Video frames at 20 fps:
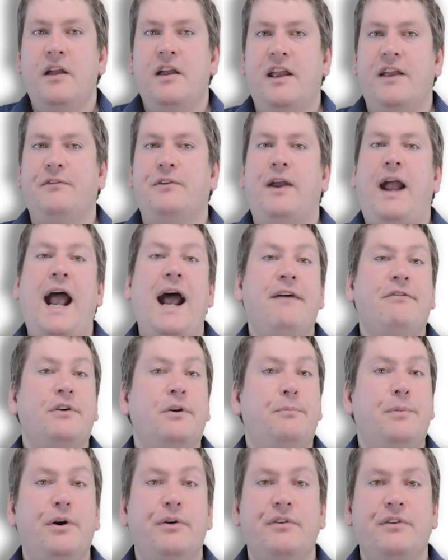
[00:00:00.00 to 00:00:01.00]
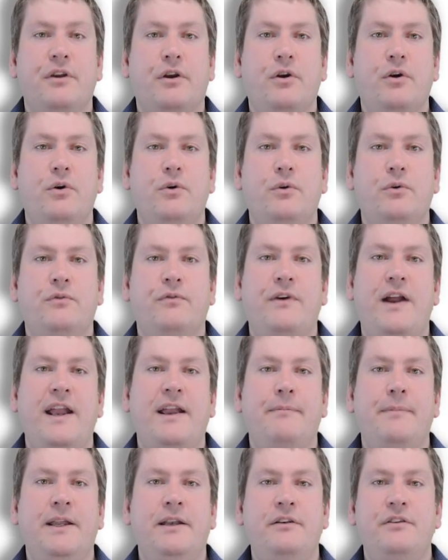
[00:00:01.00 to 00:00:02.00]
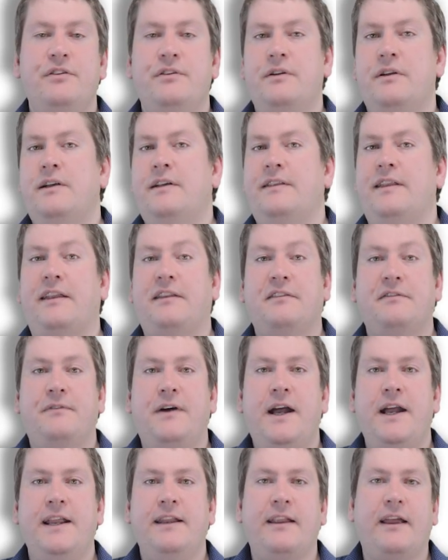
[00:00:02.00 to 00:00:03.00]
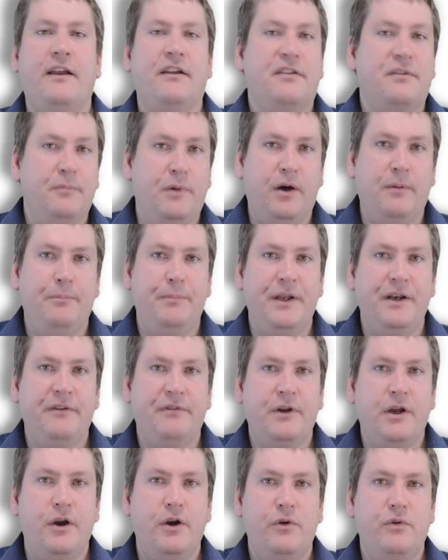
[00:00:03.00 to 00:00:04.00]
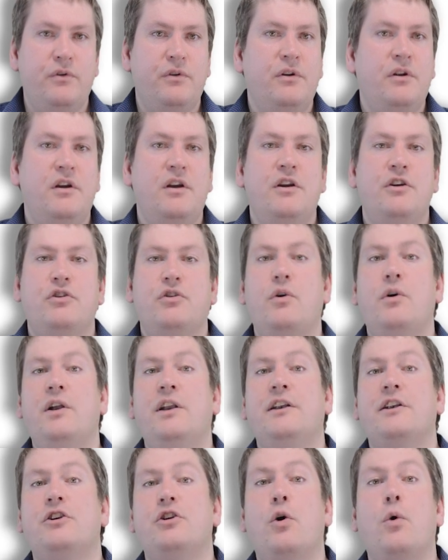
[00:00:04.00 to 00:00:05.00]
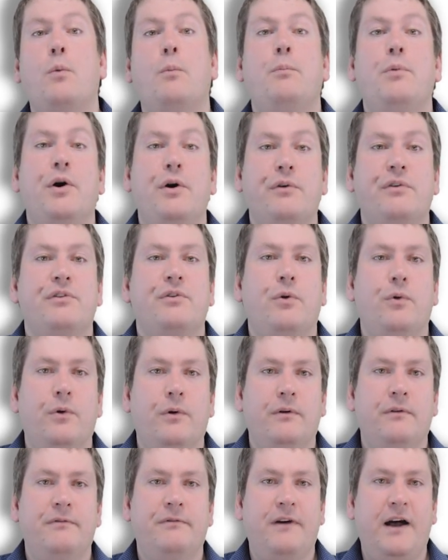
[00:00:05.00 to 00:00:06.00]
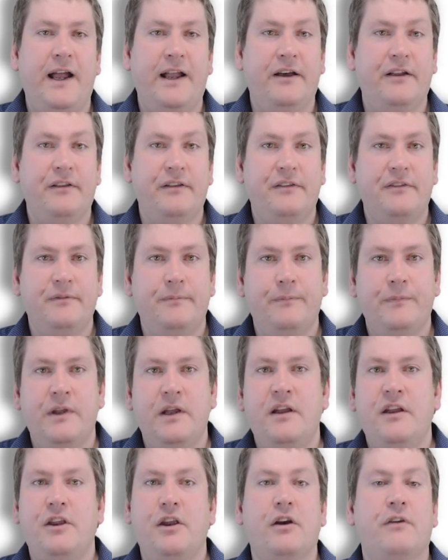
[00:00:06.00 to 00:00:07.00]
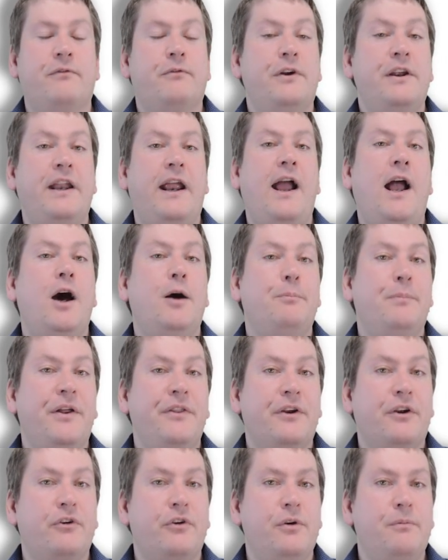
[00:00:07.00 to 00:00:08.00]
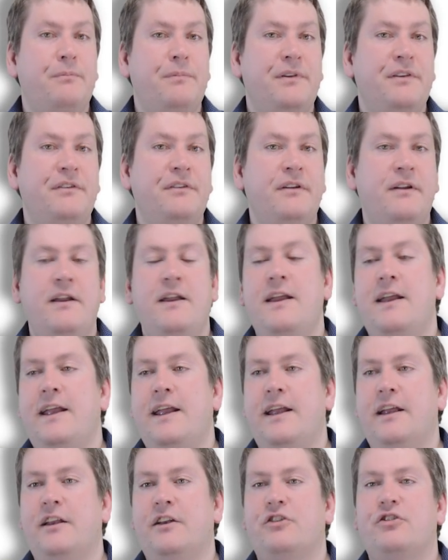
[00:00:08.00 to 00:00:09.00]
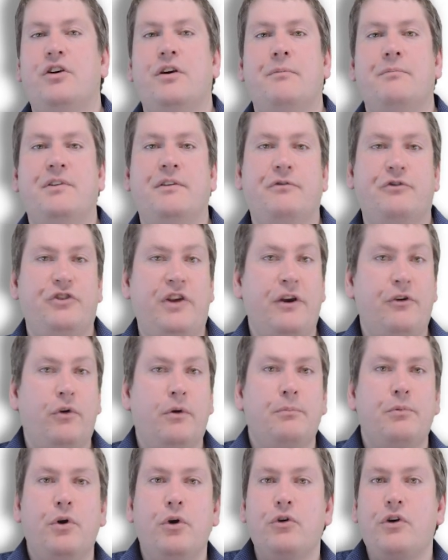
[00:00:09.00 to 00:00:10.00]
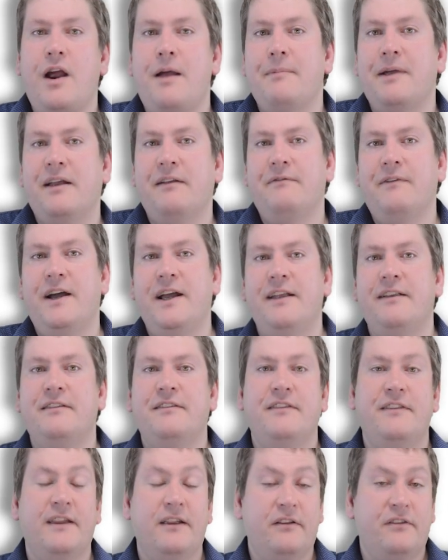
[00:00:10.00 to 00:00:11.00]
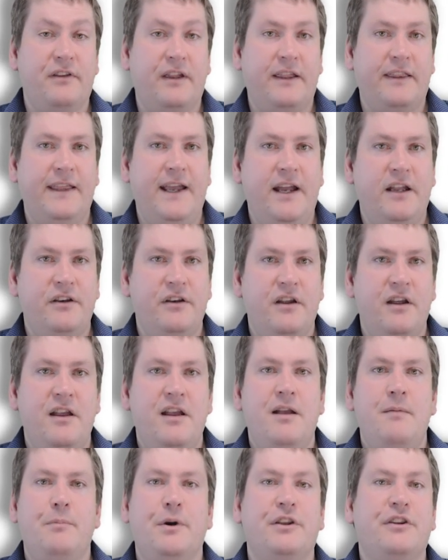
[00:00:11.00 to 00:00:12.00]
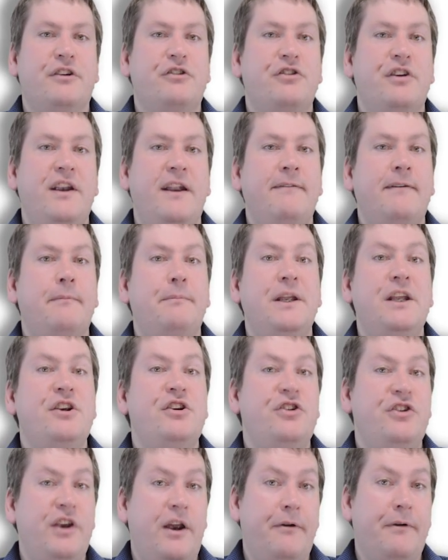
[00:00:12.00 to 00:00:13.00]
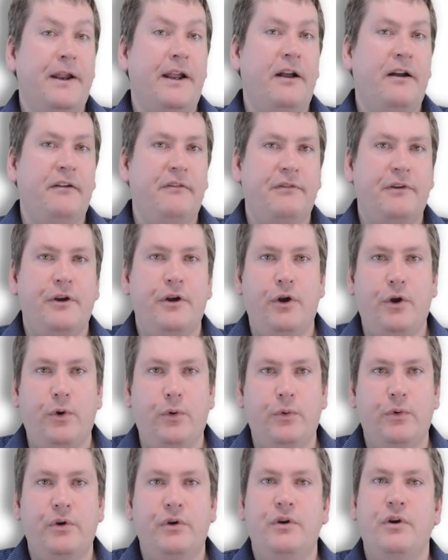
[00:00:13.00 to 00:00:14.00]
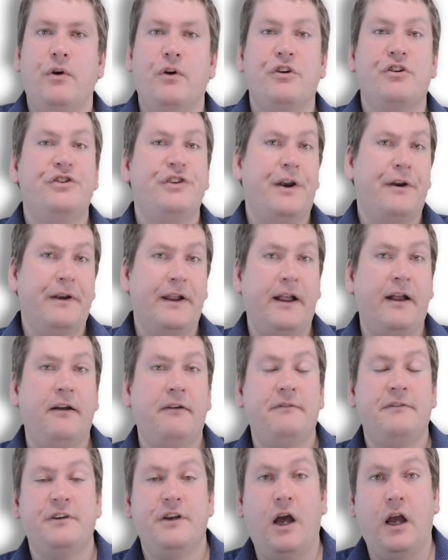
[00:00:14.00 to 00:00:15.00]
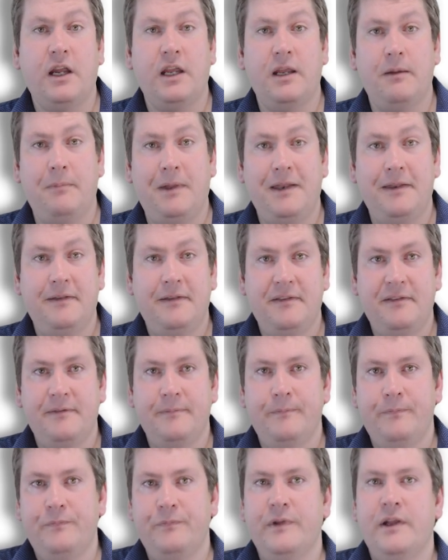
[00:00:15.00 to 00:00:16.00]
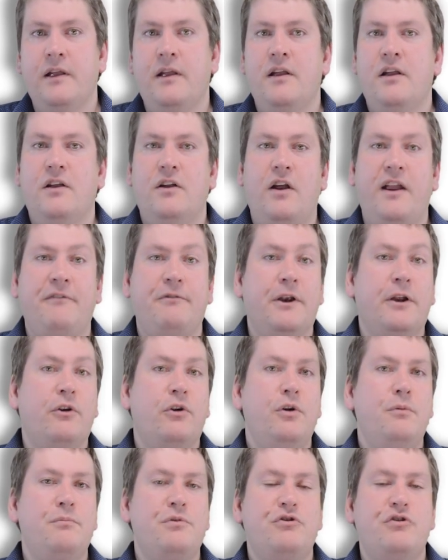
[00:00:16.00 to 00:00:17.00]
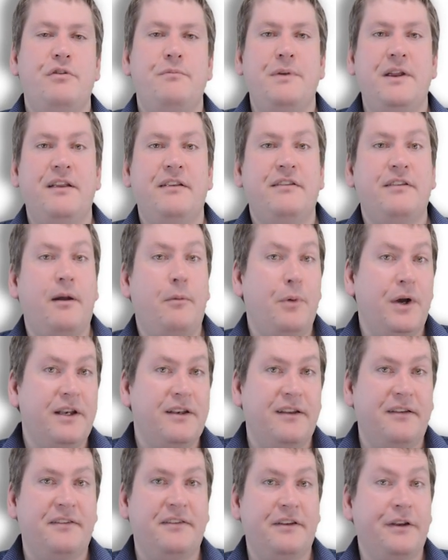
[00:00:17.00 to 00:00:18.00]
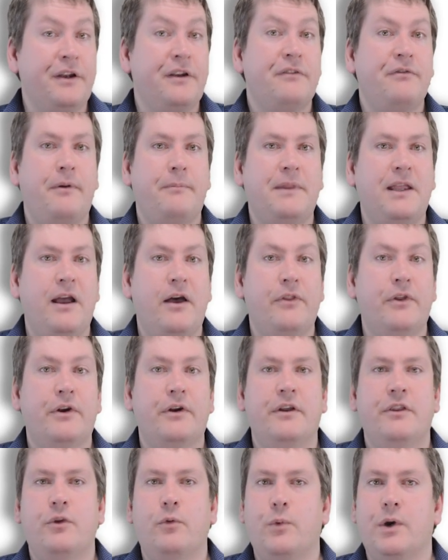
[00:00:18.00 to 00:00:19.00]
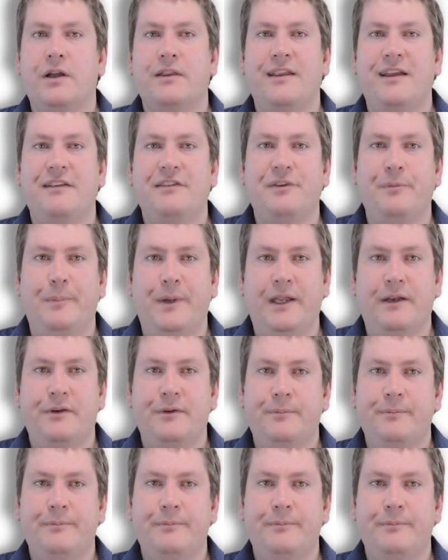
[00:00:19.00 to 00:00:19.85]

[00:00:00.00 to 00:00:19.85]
If you have to post a code fragment, that's fine, like a small bit of code. Don't post whole files. You're free to help other groups in terms of general programming advice, things like that, but there should never be sharing of code or sharing of documents. Every group should be somewhat distinct from the other in the work they submit.